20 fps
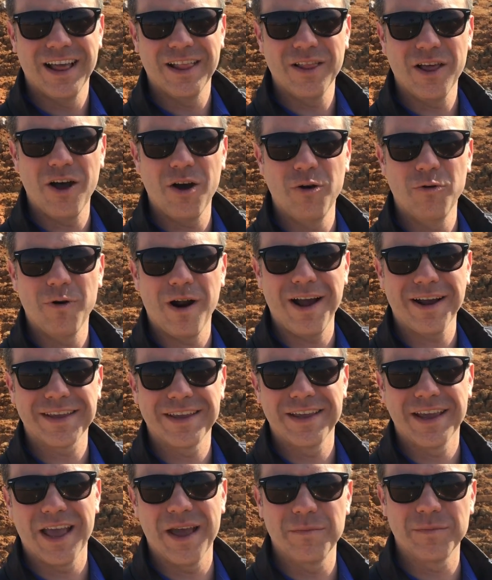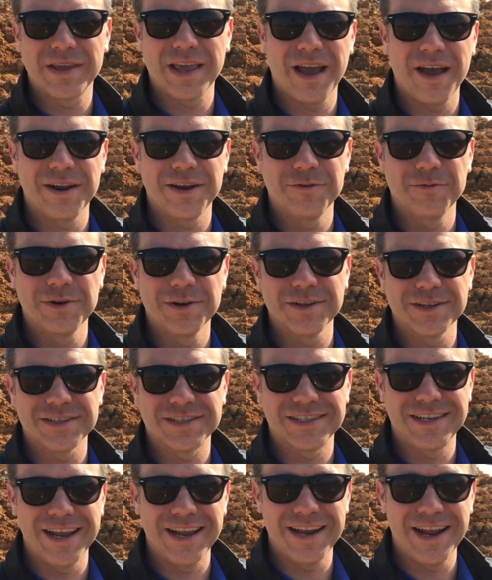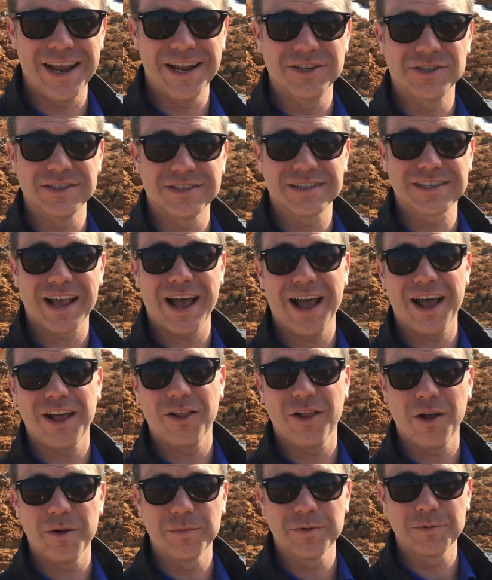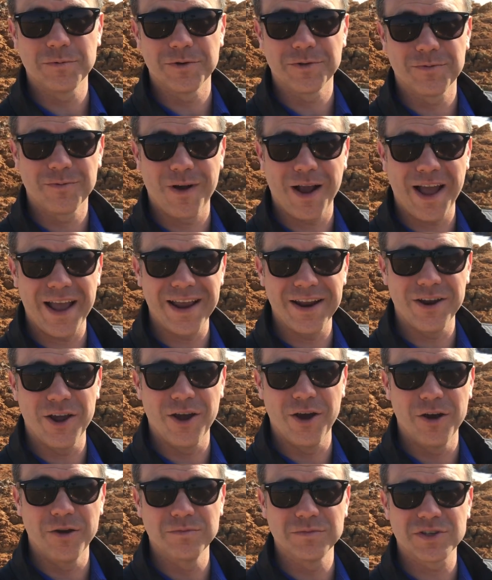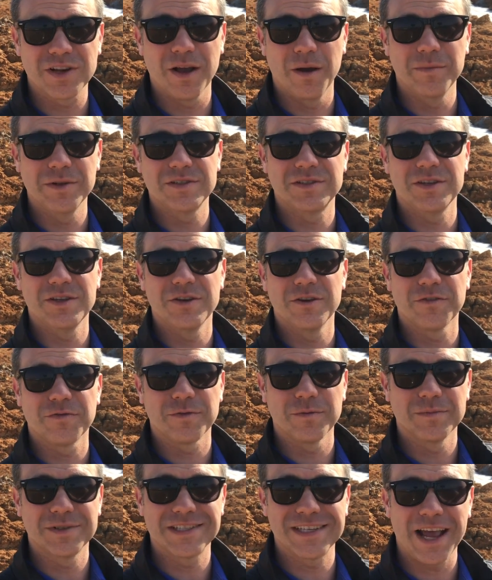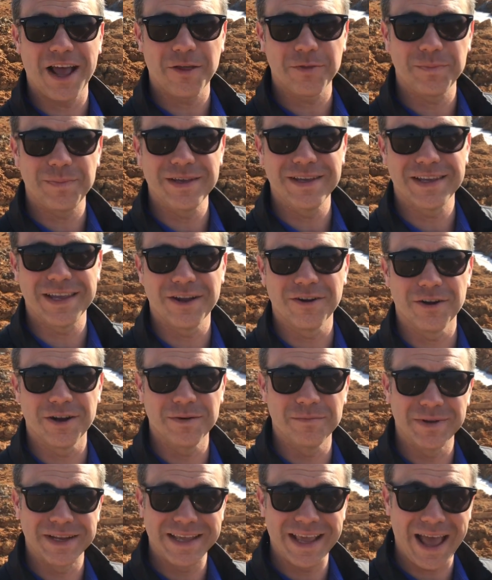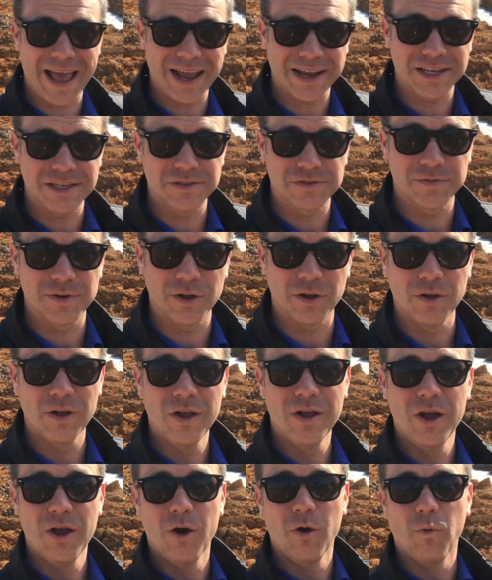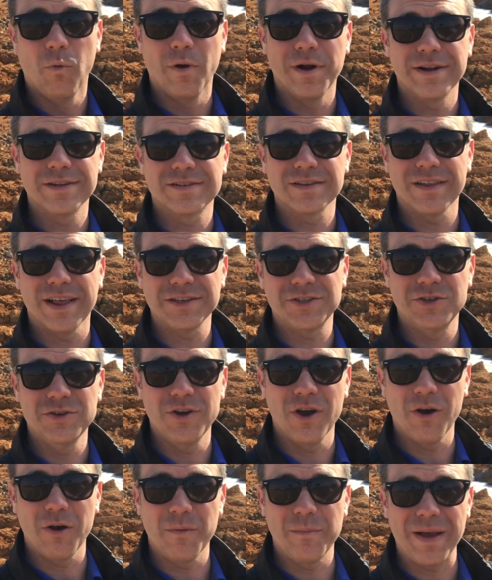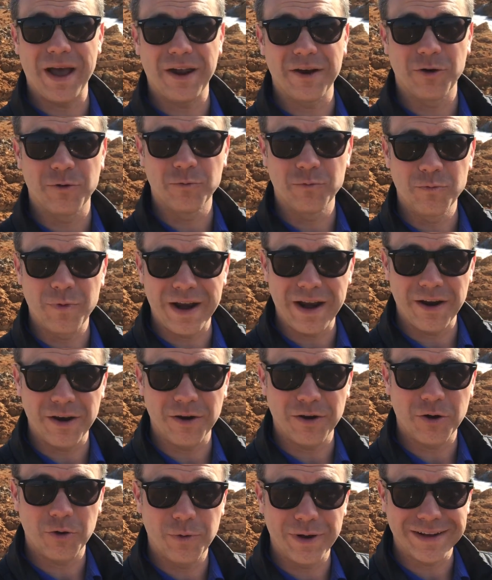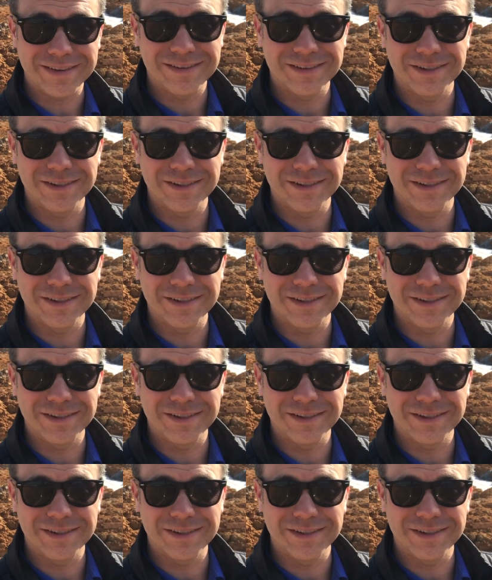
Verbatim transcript: Hello, Rockingham County real estate agents. Kyle Hubbard with Ryan Homes coming to you from South Peak here in McGaheysville. Wanted to let you know about a rare quick